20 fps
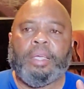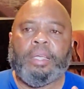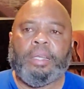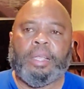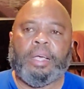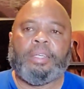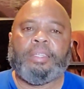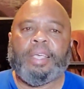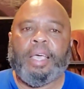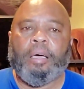He
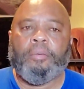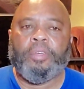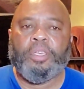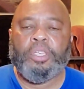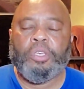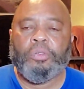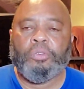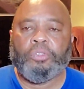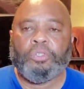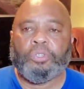does have a
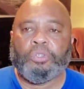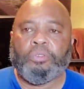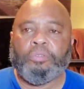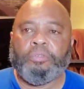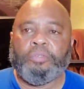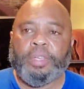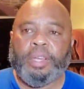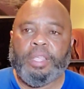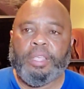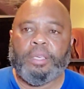
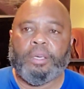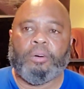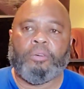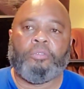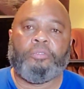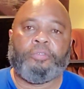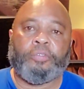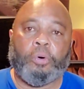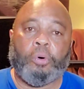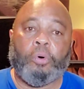YouTube
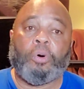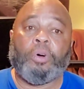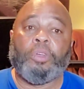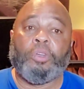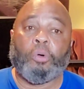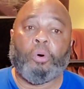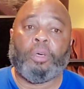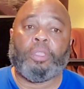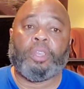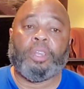video for
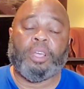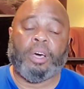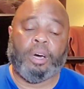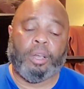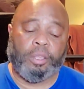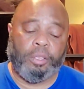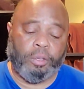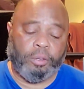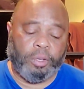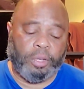Northern
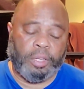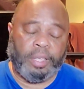Audio.